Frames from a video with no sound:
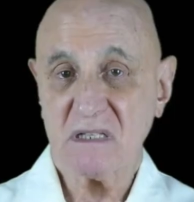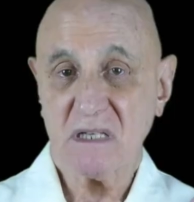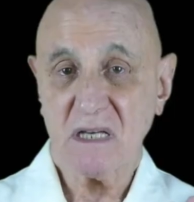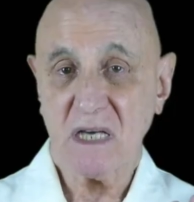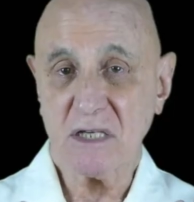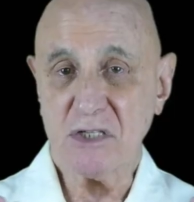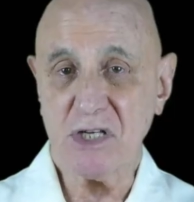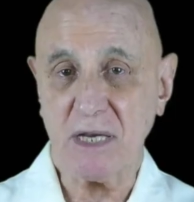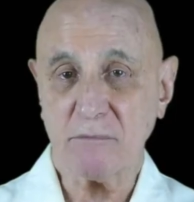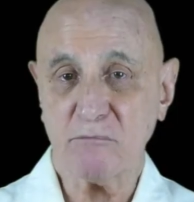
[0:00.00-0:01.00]

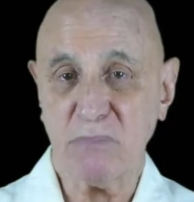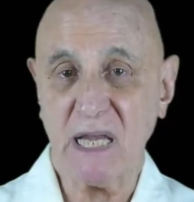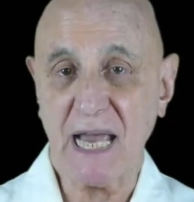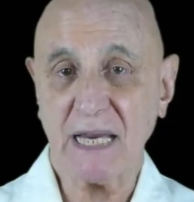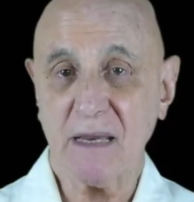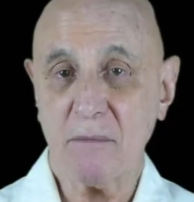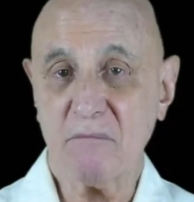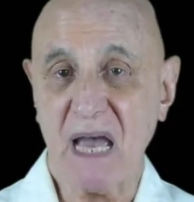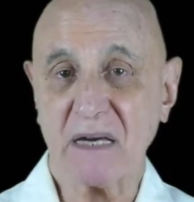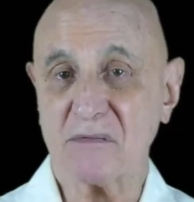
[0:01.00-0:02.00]
jet black
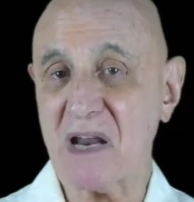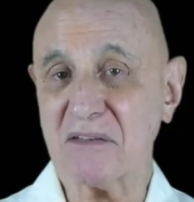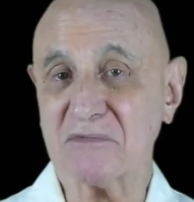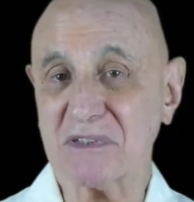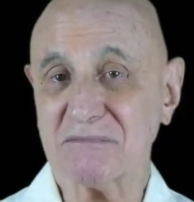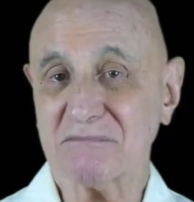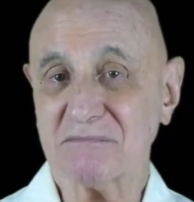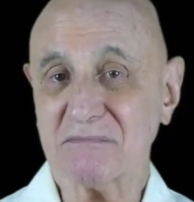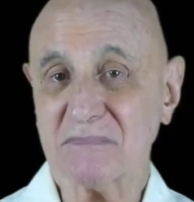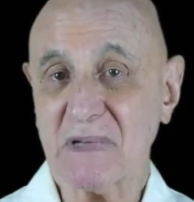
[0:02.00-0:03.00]
background.
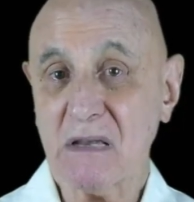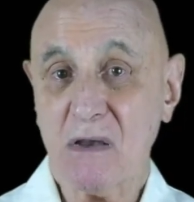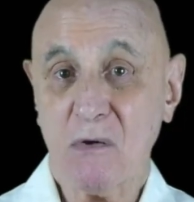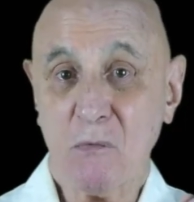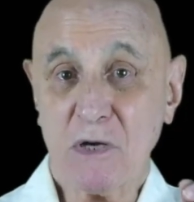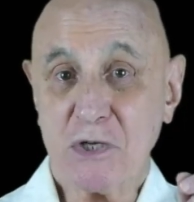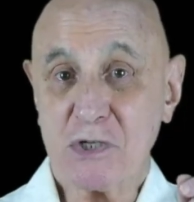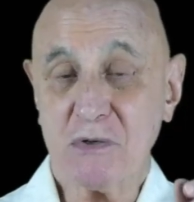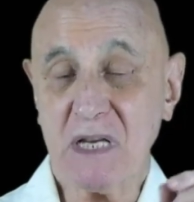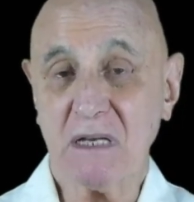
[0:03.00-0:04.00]
When he's shooting
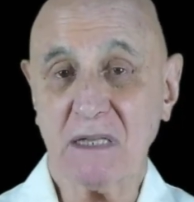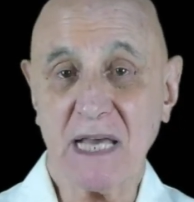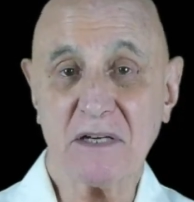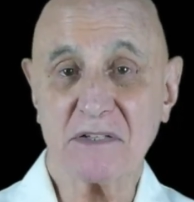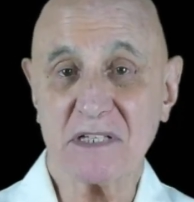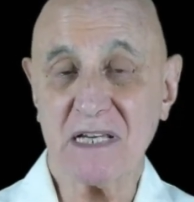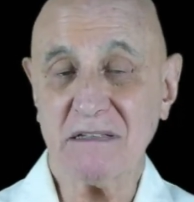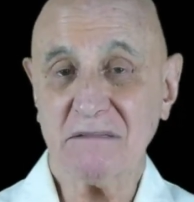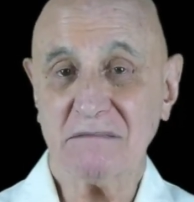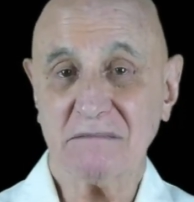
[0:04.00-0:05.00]
a lighter scene,
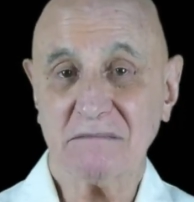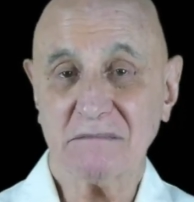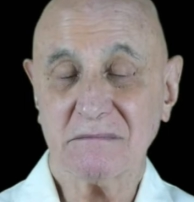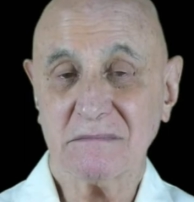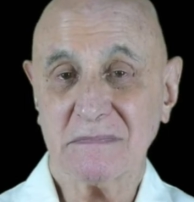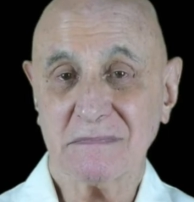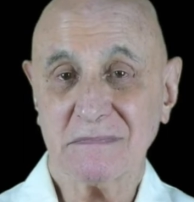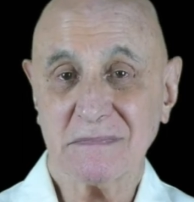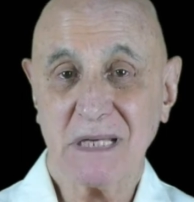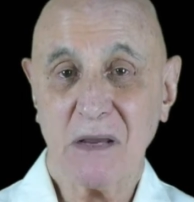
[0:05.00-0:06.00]

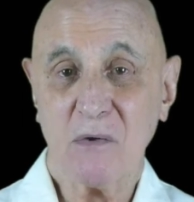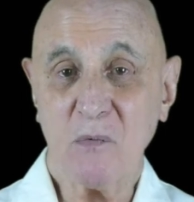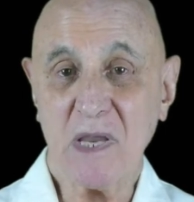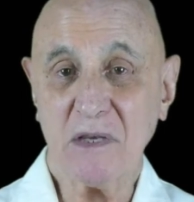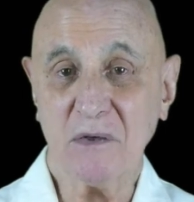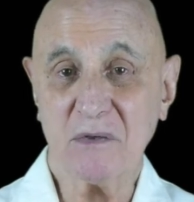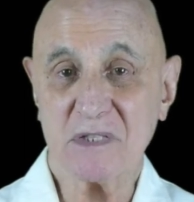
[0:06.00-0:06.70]
we use